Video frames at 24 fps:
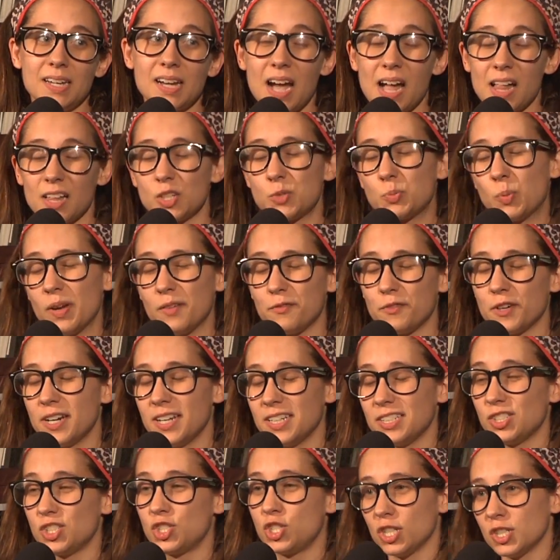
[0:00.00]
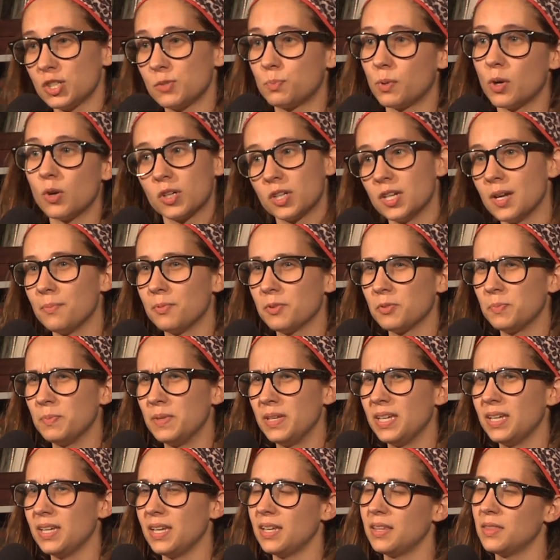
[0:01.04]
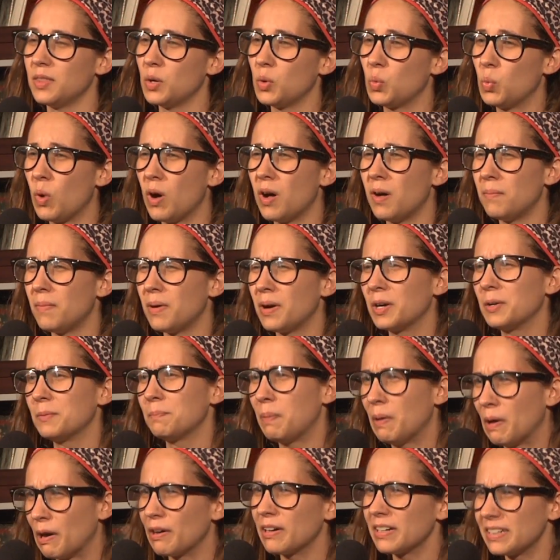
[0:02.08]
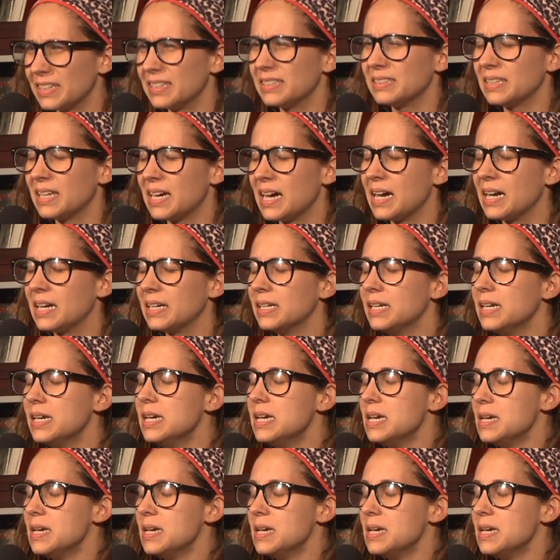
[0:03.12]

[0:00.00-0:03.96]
college boyfriend has just broken up with me in the Walmart parking lot